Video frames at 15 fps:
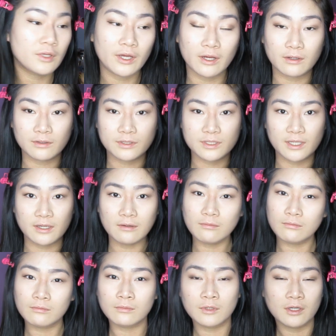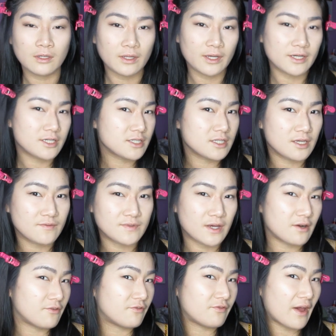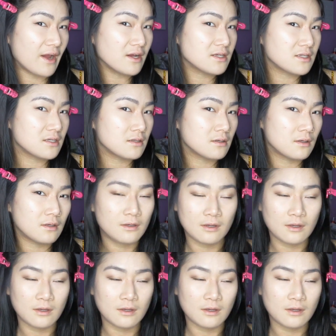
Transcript: Yeah, see? Like it just gives that effect.